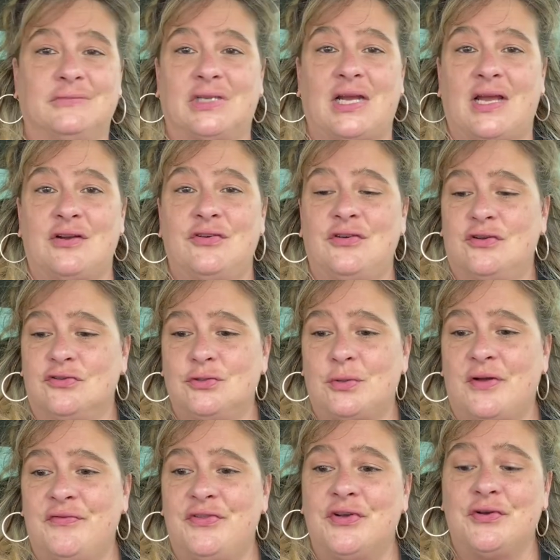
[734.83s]
I don't know.
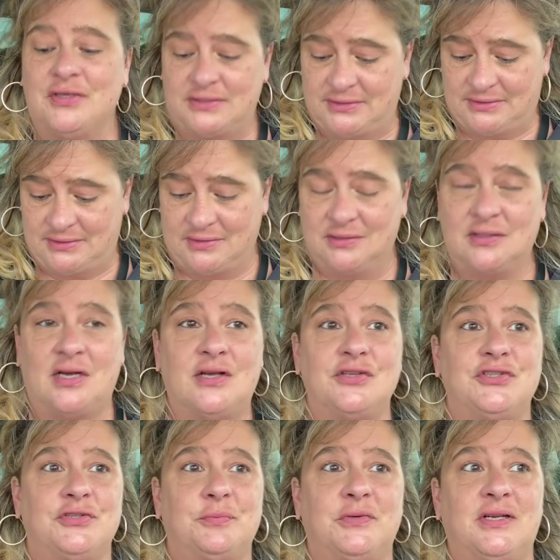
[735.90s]
12:30 still
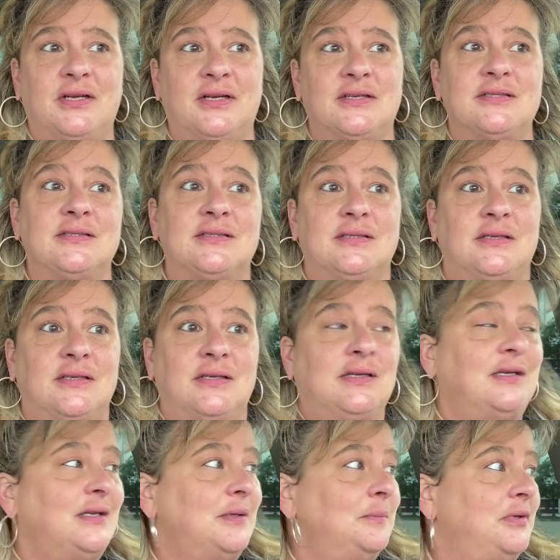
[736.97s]
lunch, but I guess
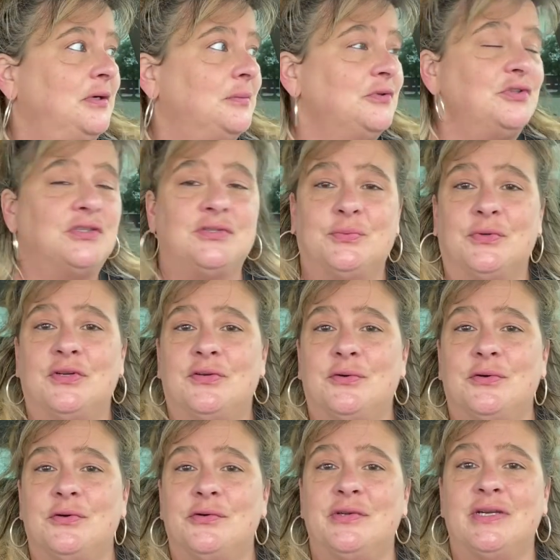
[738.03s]
People just weren't
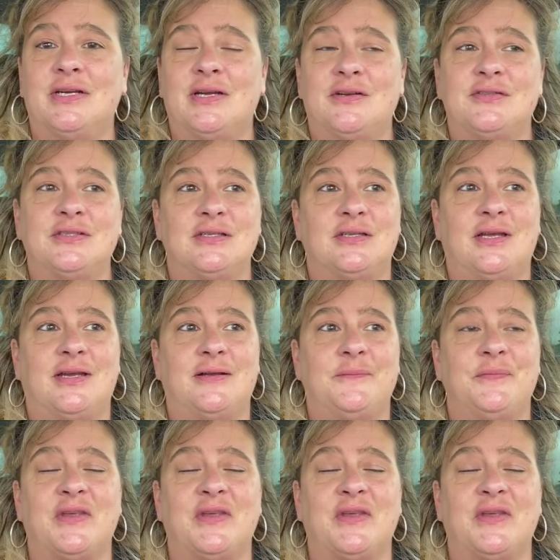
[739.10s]
ordering out today.